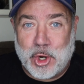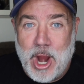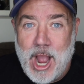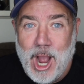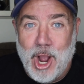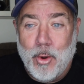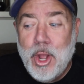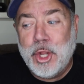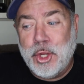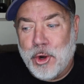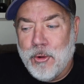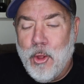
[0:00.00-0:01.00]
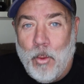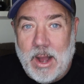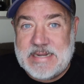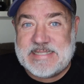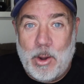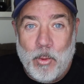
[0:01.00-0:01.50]
grow. You're the
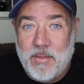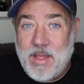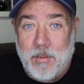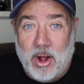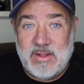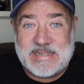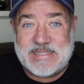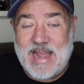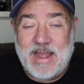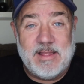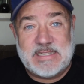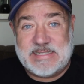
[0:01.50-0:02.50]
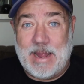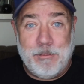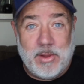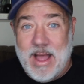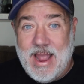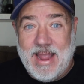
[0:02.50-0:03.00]
ones that want them all to stay in the same
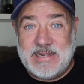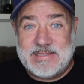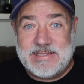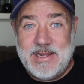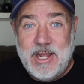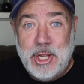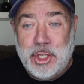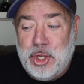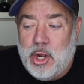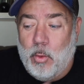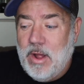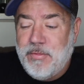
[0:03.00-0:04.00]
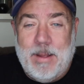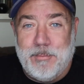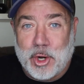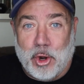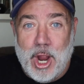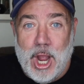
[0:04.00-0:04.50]
place. You don't want them
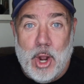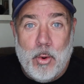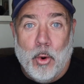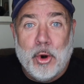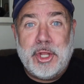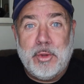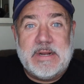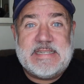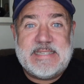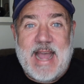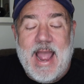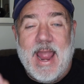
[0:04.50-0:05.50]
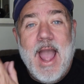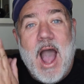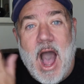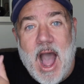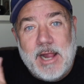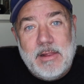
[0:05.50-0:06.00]
to grow. Or you would say,
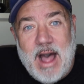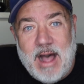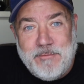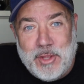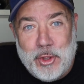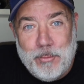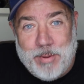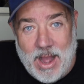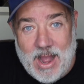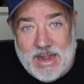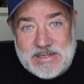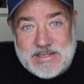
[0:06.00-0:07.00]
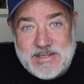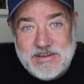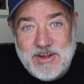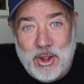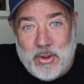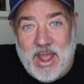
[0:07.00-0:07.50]
I love you, but
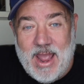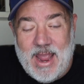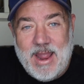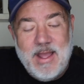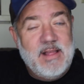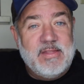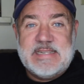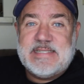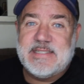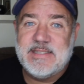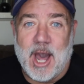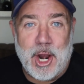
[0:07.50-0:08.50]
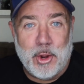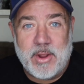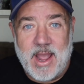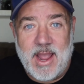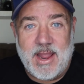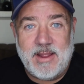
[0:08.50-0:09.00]
okay this is not
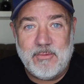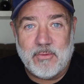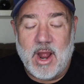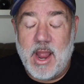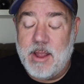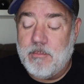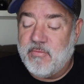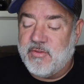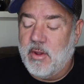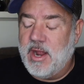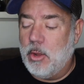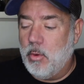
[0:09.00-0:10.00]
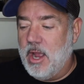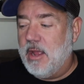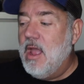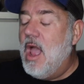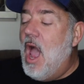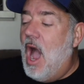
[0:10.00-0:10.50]
okay right so anyway
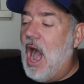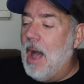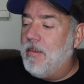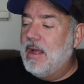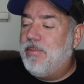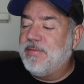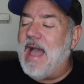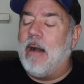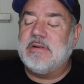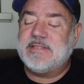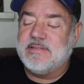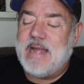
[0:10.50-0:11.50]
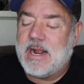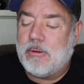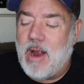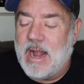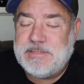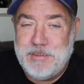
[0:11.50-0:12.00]
um, but that was that
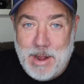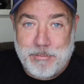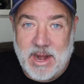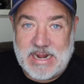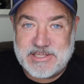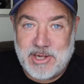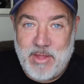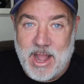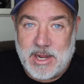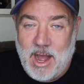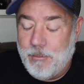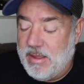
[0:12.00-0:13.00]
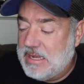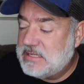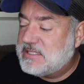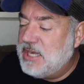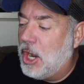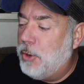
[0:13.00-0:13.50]
cracked me up that i saw that comment
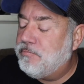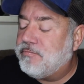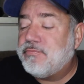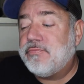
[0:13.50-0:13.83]
so